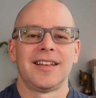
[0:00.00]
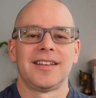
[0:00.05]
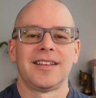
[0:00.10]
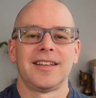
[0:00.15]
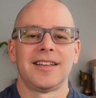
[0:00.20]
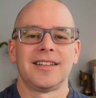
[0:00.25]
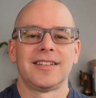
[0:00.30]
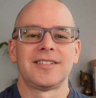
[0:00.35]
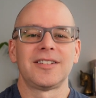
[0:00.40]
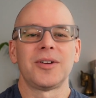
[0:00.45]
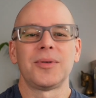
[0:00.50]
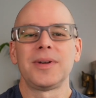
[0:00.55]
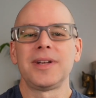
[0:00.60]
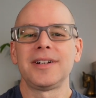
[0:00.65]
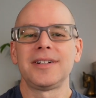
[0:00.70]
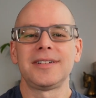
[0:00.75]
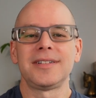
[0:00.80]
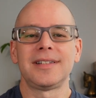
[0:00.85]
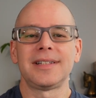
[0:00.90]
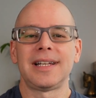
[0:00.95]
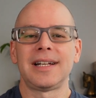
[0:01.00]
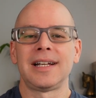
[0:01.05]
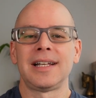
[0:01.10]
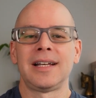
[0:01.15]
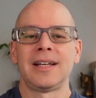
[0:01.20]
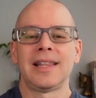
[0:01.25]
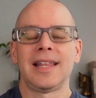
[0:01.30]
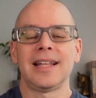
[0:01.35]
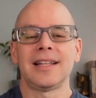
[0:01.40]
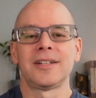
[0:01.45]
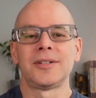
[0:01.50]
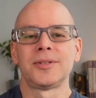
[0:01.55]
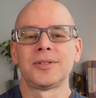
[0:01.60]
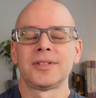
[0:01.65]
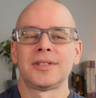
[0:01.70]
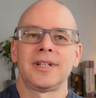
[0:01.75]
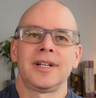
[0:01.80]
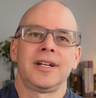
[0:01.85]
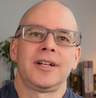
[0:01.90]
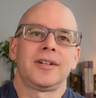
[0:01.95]
So here's then that little
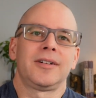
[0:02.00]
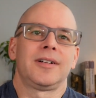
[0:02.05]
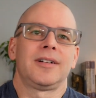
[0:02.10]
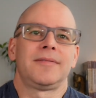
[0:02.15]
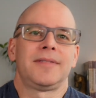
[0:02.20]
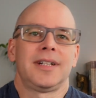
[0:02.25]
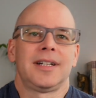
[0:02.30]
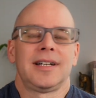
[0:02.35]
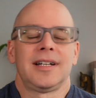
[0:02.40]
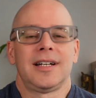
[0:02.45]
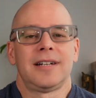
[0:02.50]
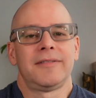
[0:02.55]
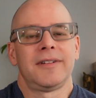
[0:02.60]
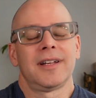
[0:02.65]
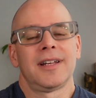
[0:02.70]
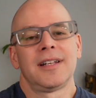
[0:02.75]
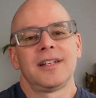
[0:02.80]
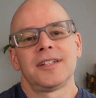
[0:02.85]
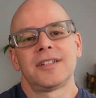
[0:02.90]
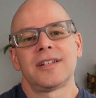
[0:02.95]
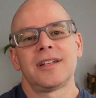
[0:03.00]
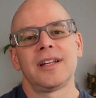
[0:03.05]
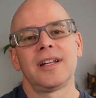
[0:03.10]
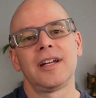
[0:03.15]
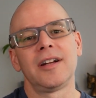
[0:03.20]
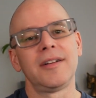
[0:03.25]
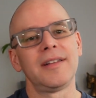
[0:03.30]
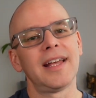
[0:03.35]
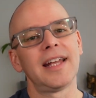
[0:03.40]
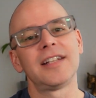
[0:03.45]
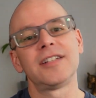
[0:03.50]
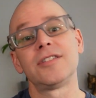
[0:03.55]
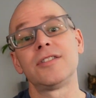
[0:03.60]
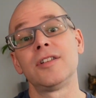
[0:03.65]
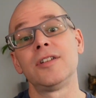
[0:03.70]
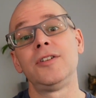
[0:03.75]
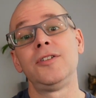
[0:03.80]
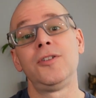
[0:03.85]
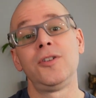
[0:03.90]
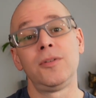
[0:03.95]
stinker of a condition here, and that is
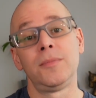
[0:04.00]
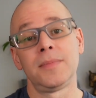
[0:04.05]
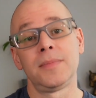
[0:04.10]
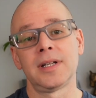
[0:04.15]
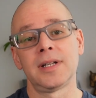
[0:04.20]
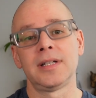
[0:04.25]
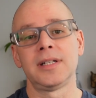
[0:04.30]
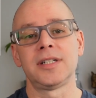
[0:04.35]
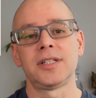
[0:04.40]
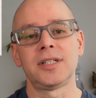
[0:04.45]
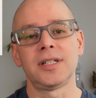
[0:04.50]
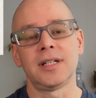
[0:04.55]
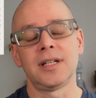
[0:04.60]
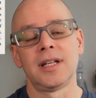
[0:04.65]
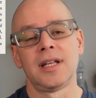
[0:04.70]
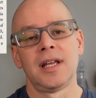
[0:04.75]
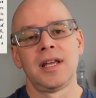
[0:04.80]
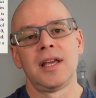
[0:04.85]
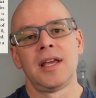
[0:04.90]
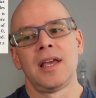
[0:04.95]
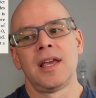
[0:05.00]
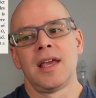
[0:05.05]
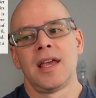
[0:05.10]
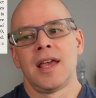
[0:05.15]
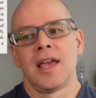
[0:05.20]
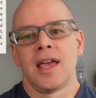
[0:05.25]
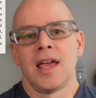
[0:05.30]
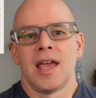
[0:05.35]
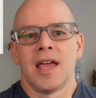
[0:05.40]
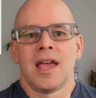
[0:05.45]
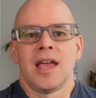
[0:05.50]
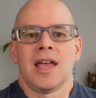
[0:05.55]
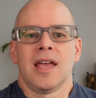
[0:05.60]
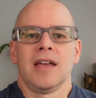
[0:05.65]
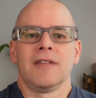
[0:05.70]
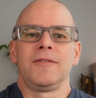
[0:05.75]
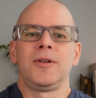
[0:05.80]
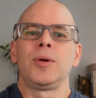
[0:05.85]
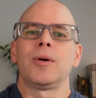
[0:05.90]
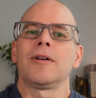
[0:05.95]
the doomed condition.
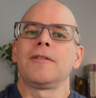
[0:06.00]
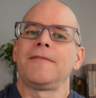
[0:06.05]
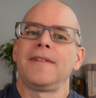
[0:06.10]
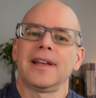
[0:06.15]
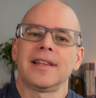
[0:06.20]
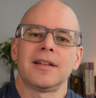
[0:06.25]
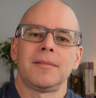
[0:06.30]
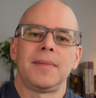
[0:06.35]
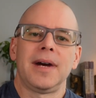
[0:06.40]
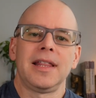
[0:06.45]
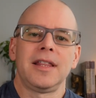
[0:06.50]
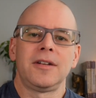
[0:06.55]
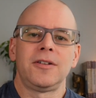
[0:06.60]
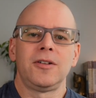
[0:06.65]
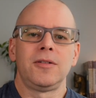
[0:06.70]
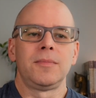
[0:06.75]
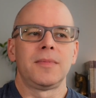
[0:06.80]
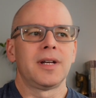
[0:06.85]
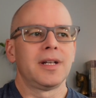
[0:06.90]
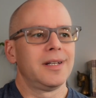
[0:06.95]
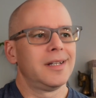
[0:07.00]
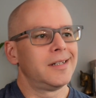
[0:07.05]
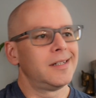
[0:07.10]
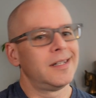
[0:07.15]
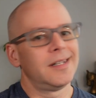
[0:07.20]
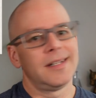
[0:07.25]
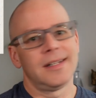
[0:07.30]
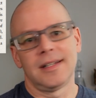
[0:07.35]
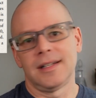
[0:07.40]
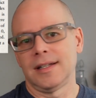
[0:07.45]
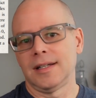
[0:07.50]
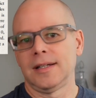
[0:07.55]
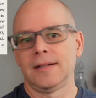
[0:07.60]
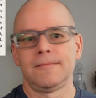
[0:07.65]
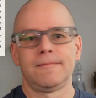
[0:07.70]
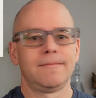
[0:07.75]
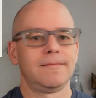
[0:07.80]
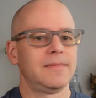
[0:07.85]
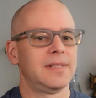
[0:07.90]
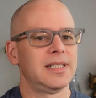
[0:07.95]
If you are affected by the doomed condition,
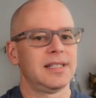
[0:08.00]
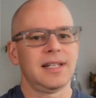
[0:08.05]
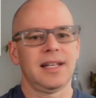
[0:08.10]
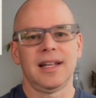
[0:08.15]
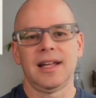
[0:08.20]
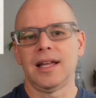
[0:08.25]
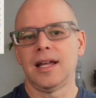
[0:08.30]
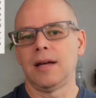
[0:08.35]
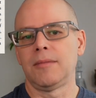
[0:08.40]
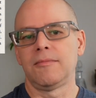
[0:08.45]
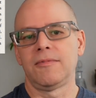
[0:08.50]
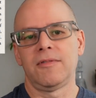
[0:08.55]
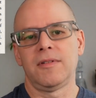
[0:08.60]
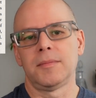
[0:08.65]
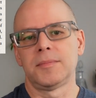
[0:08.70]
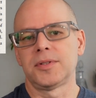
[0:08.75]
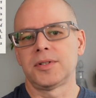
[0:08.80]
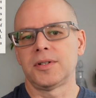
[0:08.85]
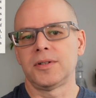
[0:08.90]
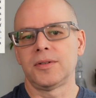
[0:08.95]
This can come from certain